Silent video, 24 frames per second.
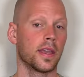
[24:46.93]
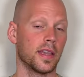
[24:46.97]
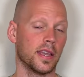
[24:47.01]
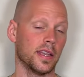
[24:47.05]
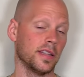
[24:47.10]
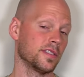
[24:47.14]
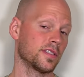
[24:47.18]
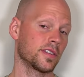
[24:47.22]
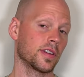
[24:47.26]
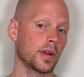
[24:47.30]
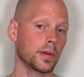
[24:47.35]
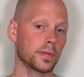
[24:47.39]

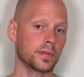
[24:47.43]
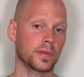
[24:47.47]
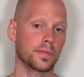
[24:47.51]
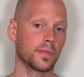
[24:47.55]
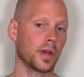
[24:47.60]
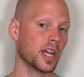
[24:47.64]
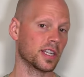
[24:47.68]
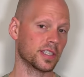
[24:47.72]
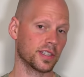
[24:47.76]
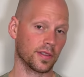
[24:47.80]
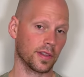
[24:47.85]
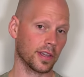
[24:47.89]
In terms of
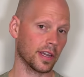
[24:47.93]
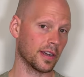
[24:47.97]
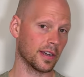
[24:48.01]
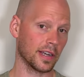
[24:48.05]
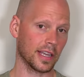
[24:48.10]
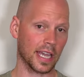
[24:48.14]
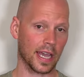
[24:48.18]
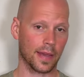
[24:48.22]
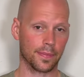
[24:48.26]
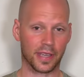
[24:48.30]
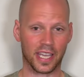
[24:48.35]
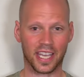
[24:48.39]

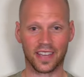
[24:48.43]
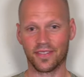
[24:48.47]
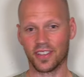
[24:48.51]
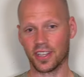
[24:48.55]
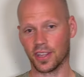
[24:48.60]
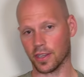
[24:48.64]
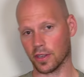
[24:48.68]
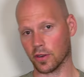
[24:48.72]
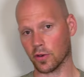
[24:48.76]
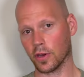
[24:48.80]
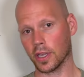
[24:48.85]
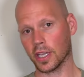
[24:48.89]
modularity, I'm giving
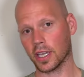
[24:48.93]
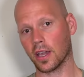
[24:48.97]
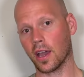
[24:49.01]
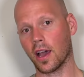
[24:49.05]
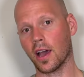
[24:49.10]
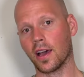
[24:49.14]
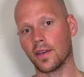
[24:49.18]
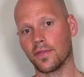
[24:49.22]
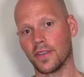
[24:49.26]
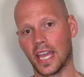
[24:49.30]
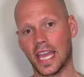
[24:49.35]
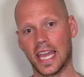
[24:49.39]
the
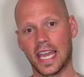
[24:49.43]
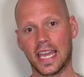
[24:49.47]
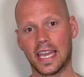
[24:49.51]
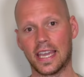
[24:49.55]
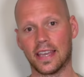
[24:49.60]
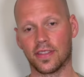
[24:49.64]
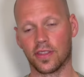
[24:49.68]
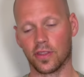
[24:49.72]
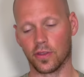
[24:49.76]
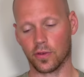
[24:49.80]
Krinkov a